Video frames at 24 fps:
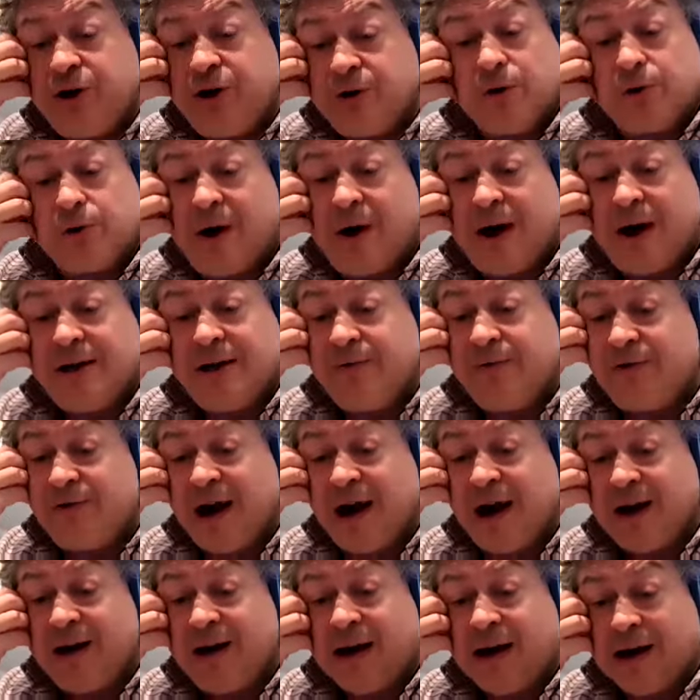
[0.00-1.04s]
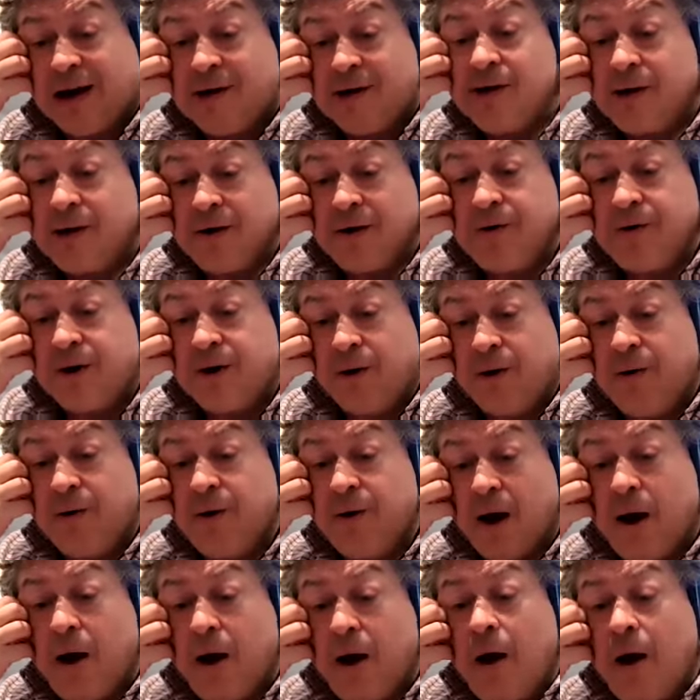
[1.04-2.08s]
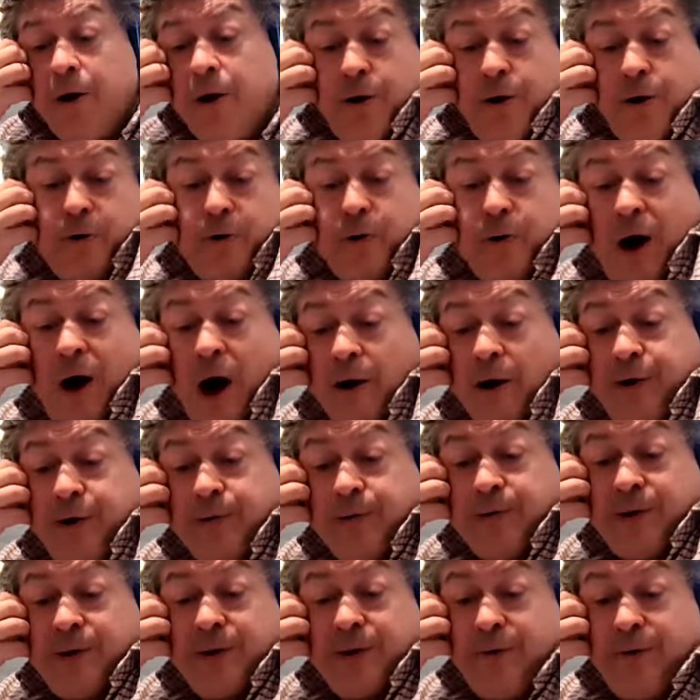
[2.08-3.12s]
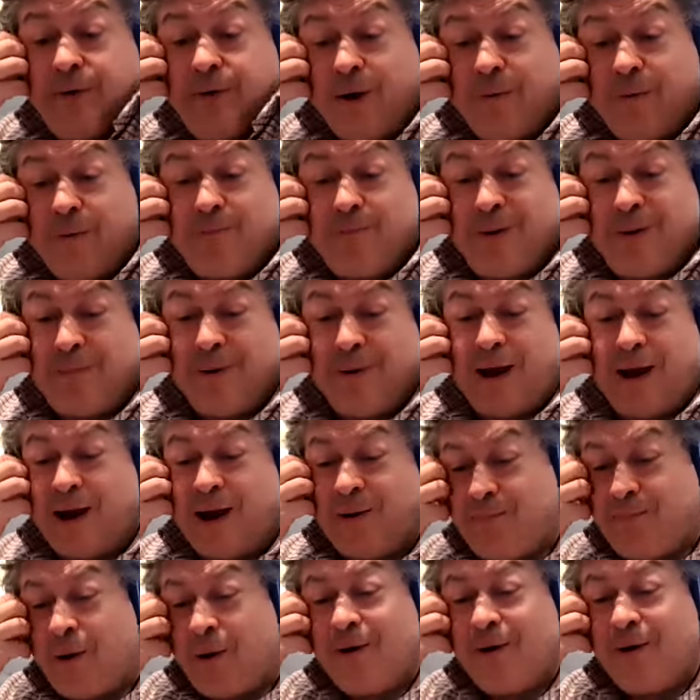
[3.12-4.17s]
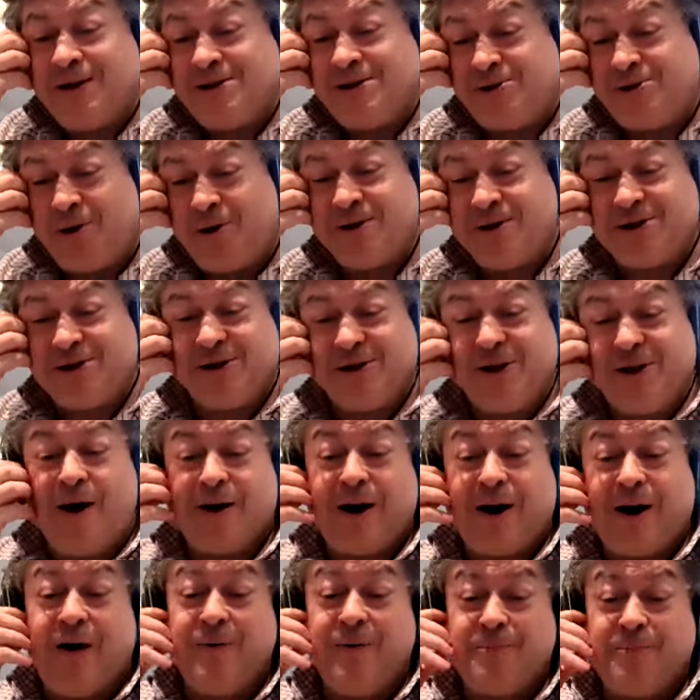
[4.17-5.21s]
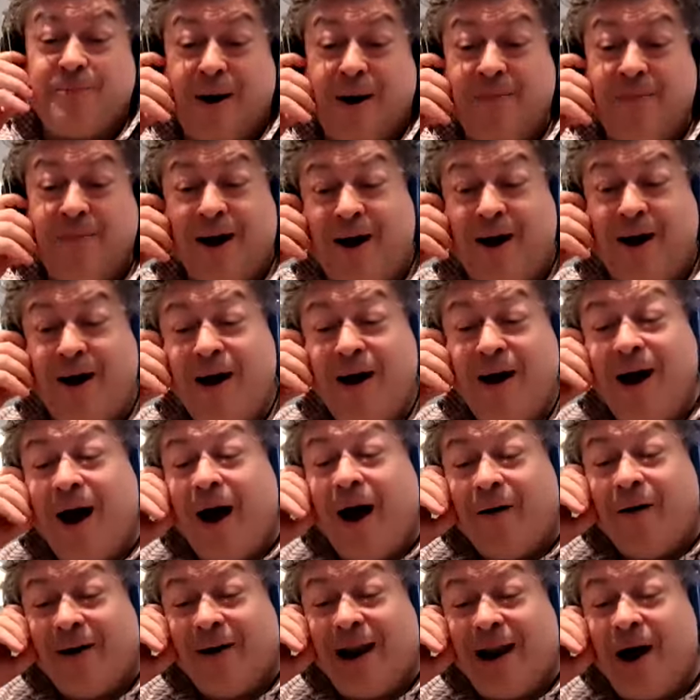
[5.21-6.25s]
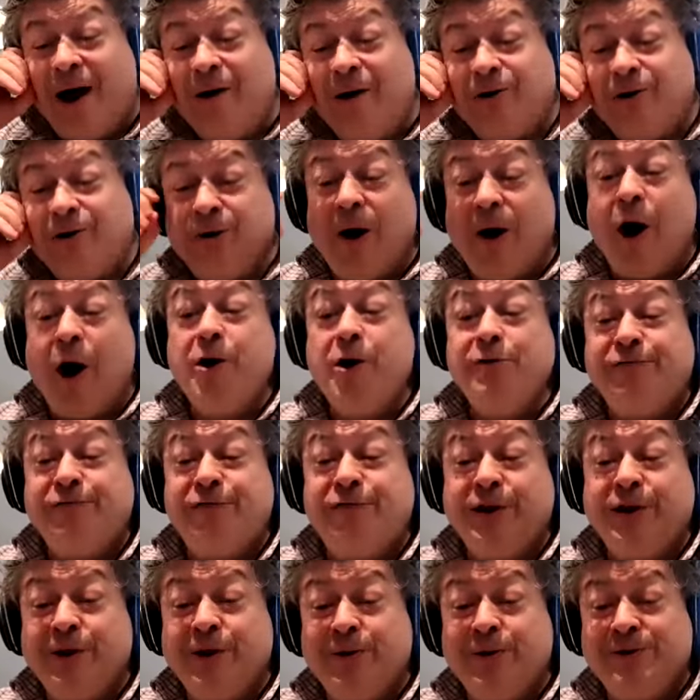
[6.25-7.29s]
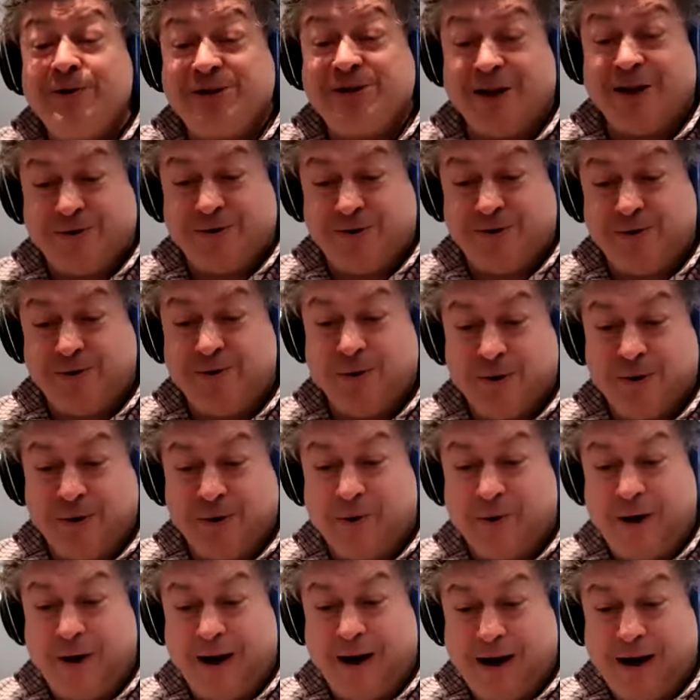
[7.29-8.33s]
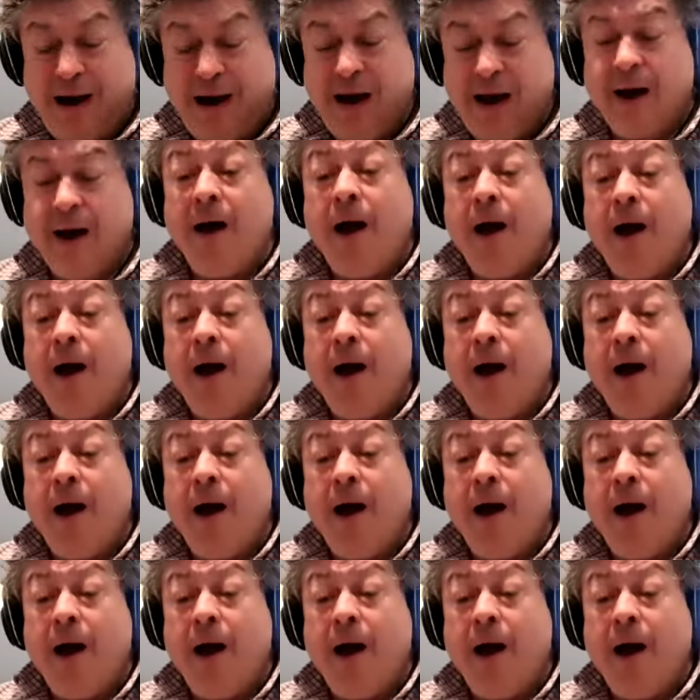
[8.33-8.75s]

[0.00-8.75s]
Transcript: creative technique. You know, you could argue that you know people like Boris Johnson, our current premier, are allowed to overuse it to a degree. Yeah.